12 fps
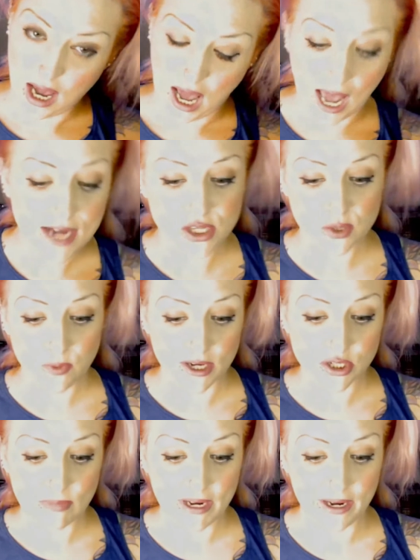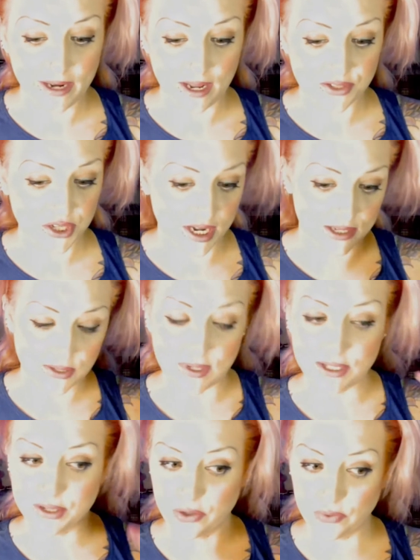I just washed my hair yesterday, so I
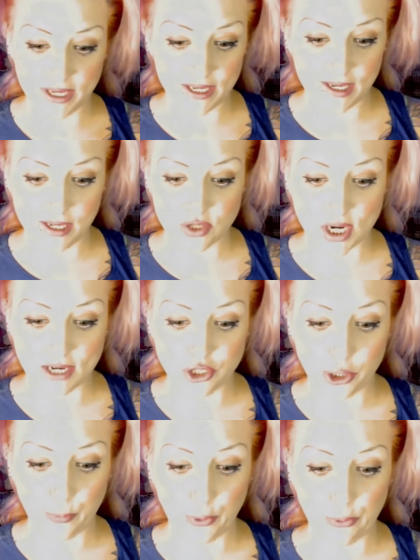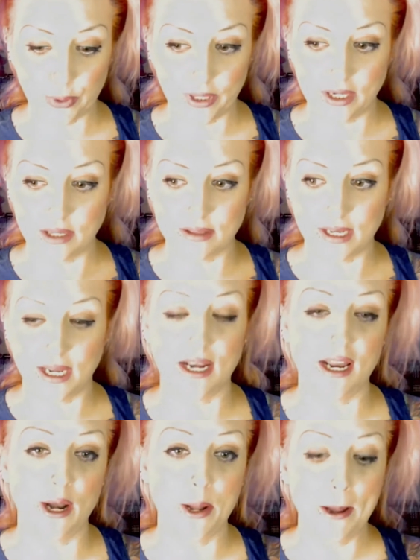don't need any dry shampoo or anything in it.